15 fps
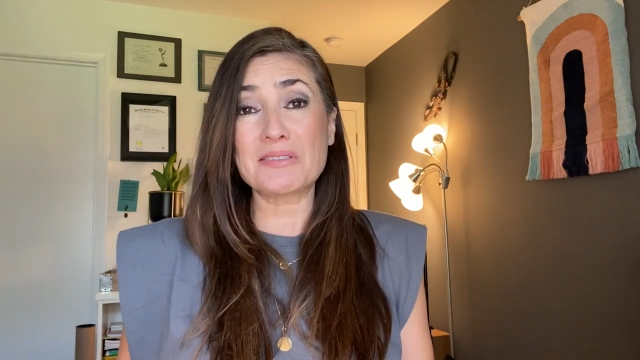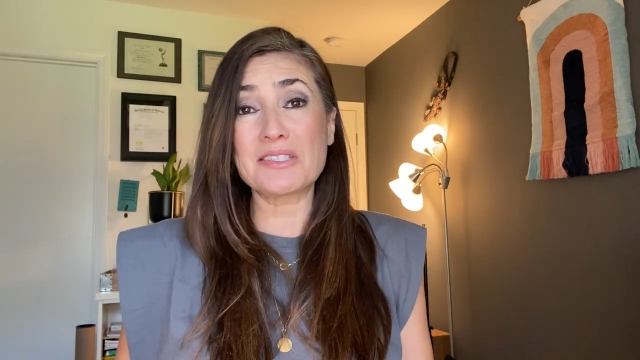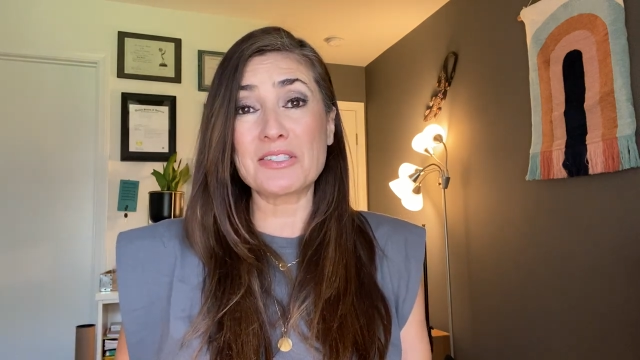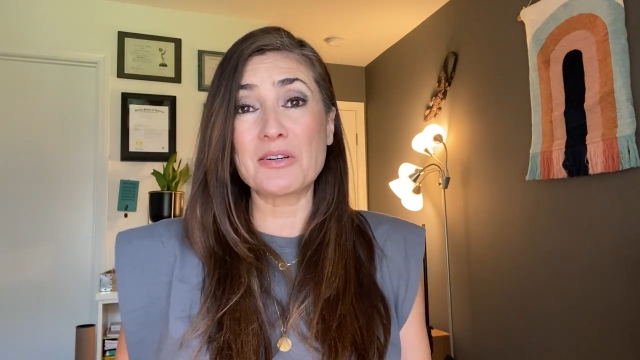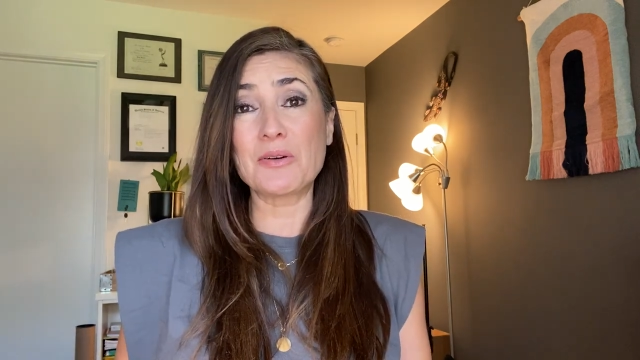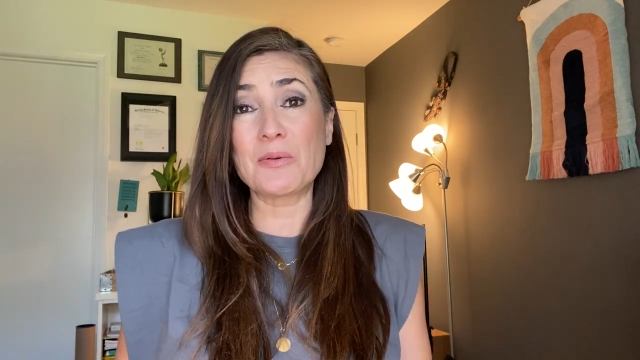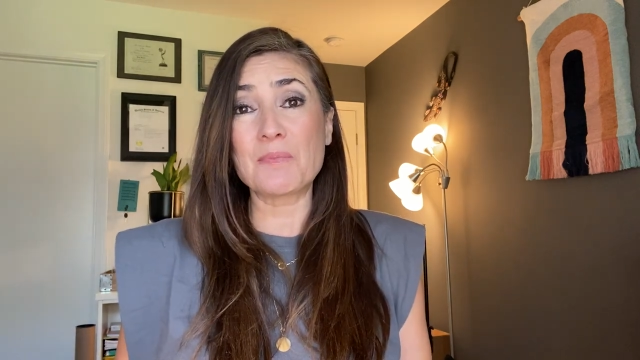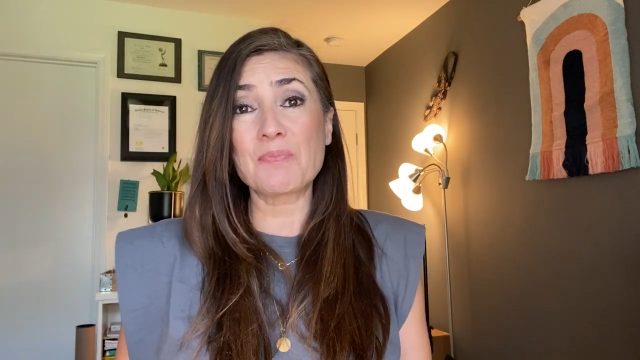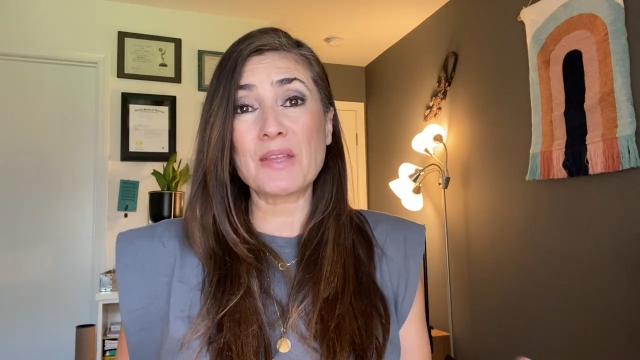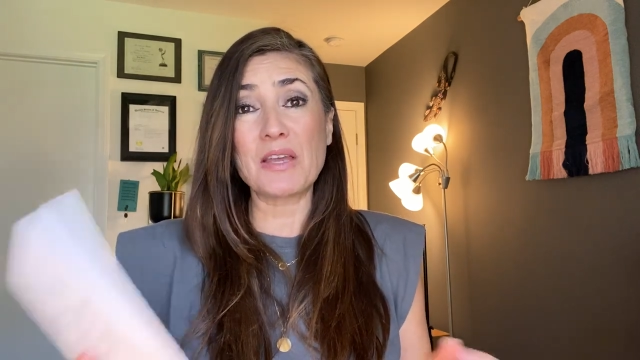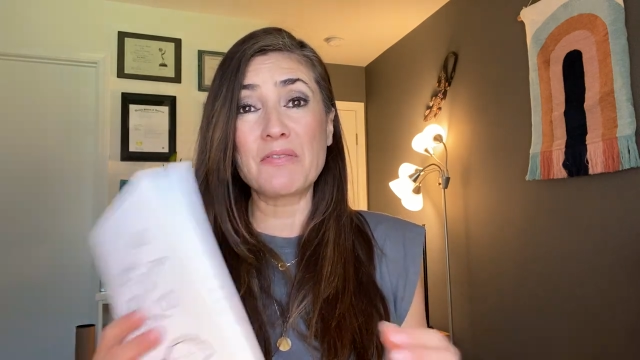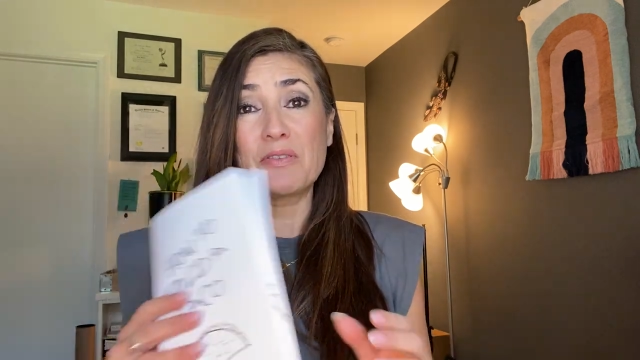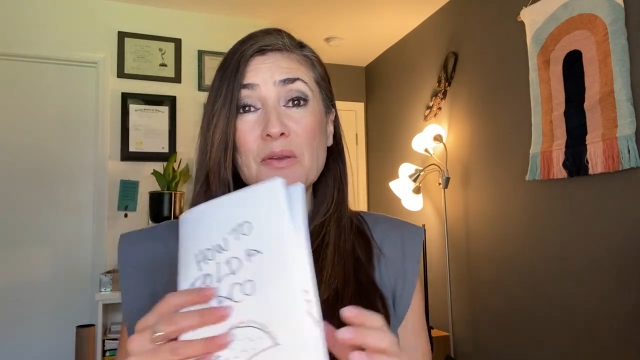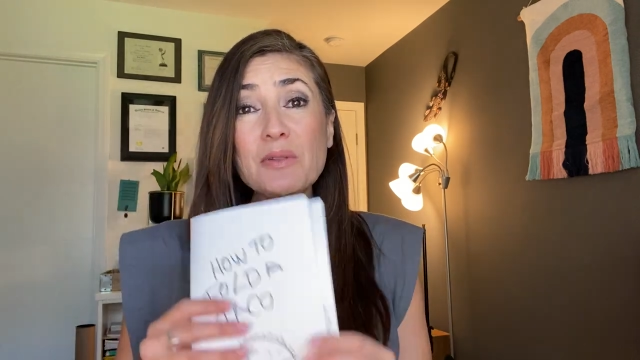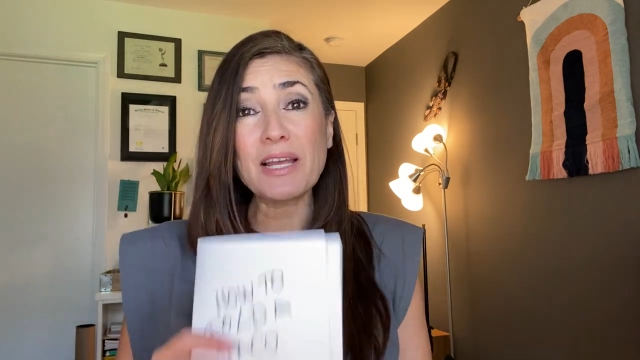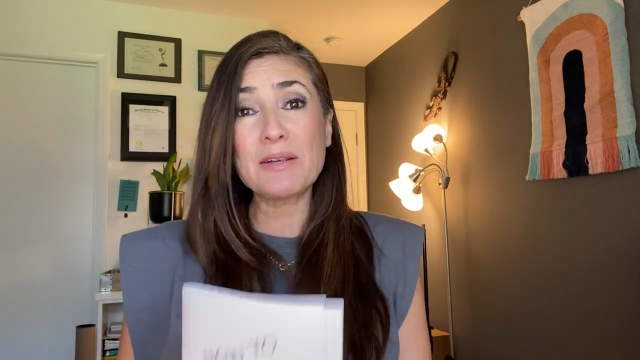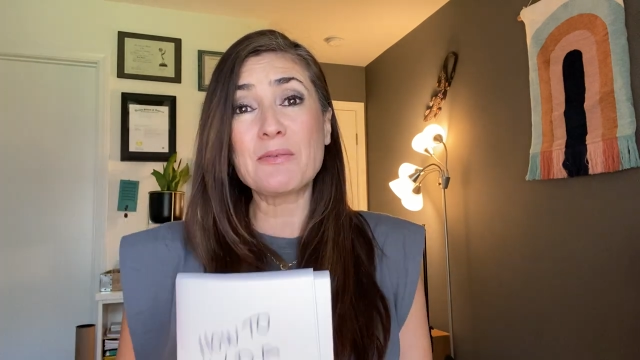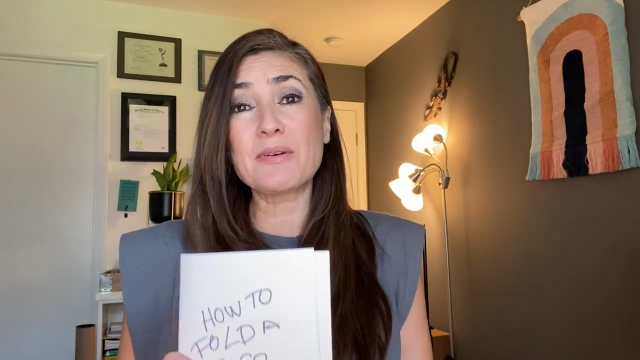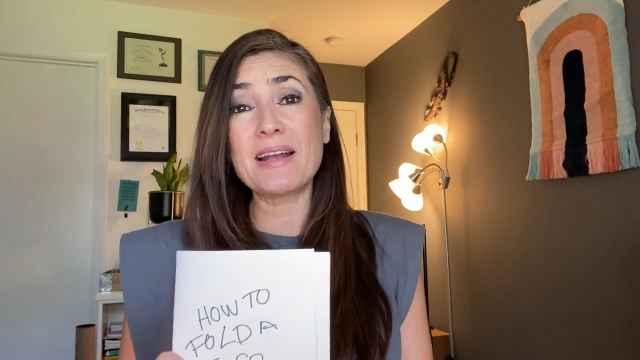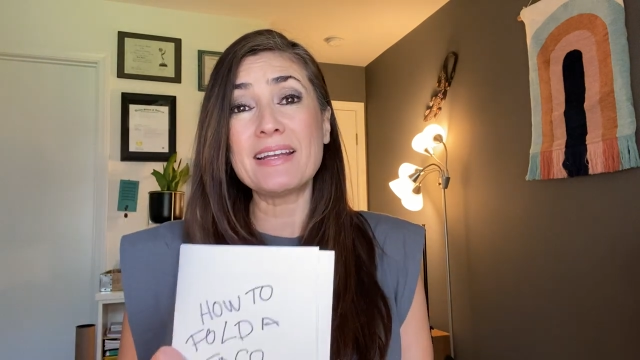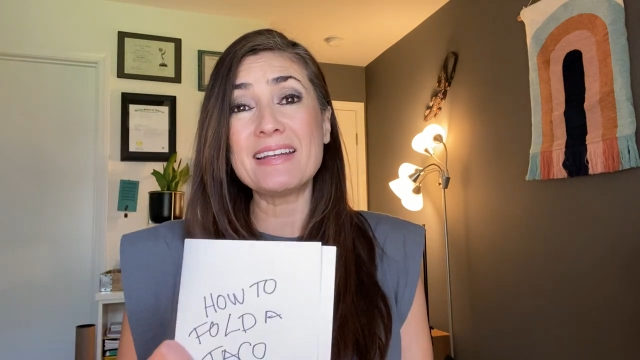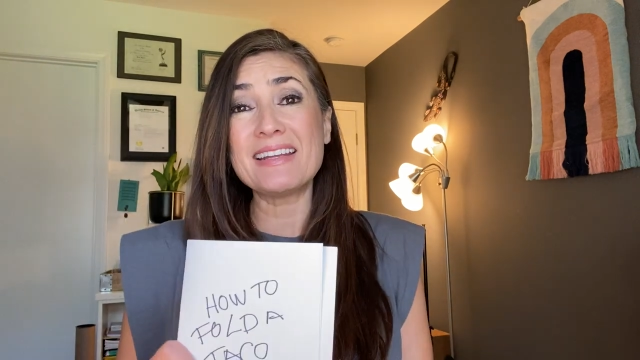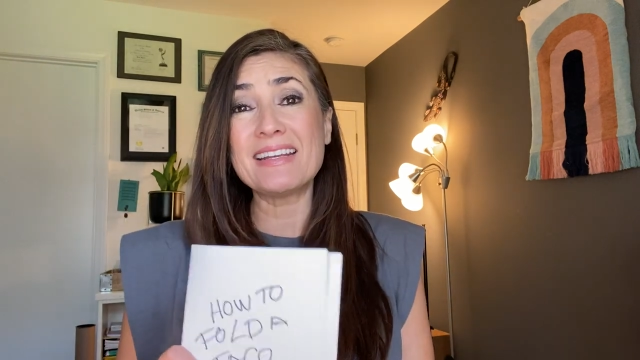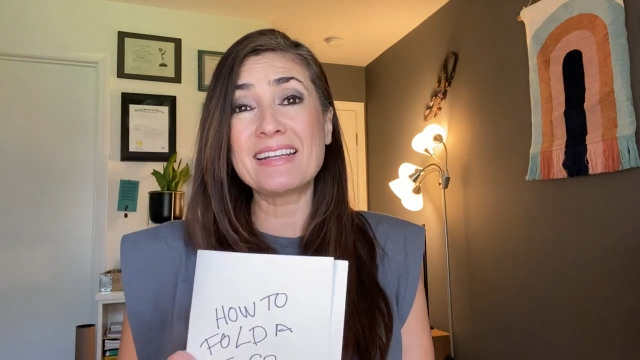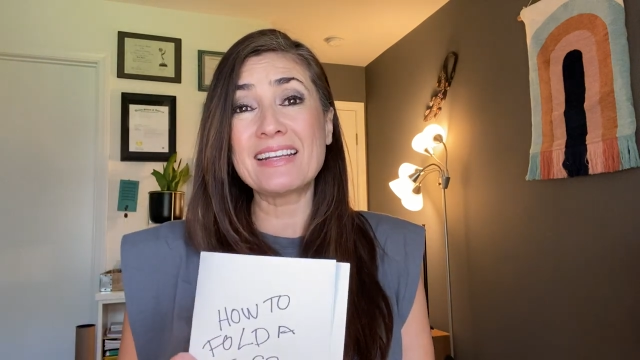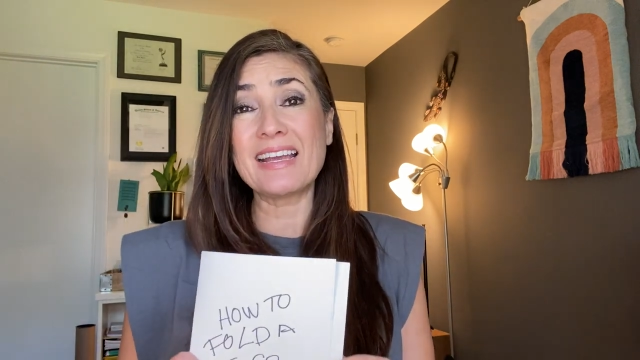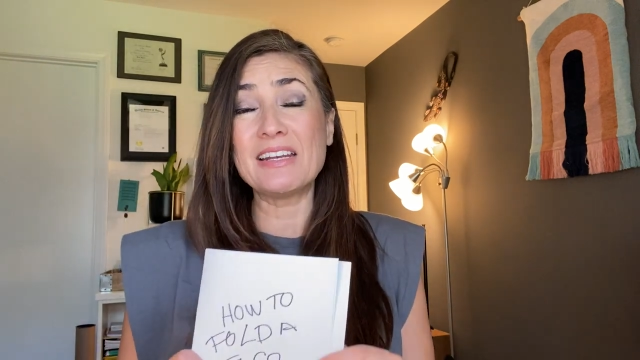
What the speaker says: So if you like writing